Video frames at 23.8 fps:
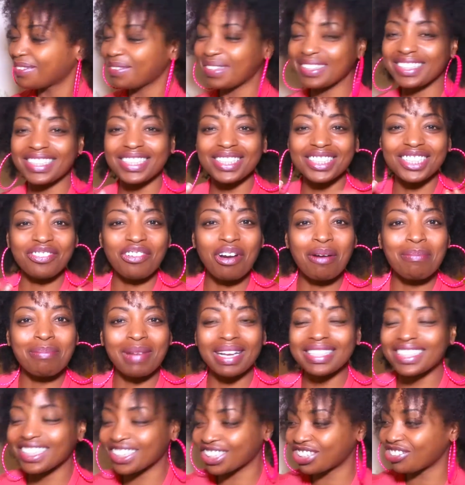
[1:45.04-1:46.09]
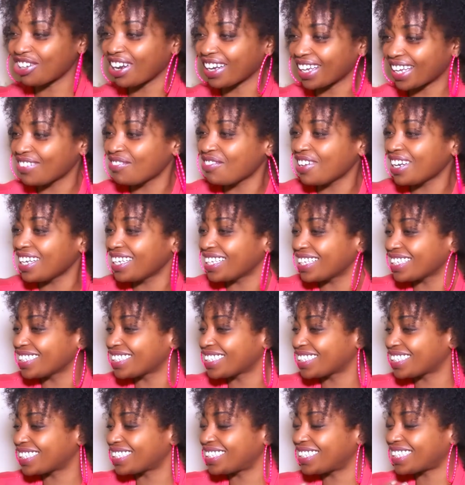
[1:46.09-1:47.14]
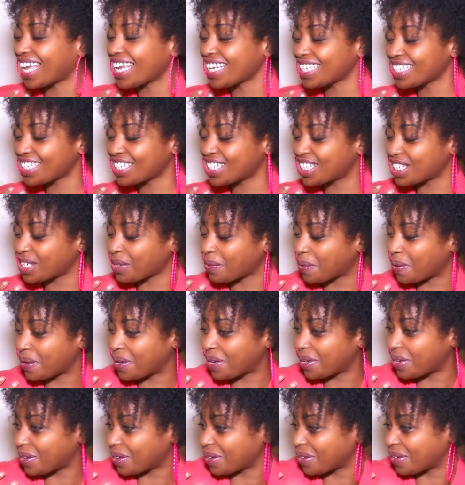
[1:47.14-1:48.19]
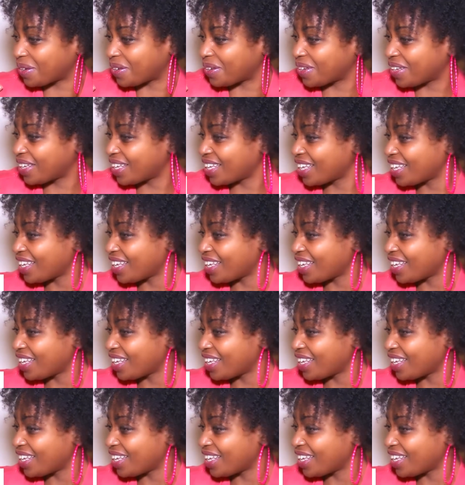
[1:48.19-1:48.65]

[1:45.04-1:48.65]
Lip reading: It's such a romantic track, it really is sensual,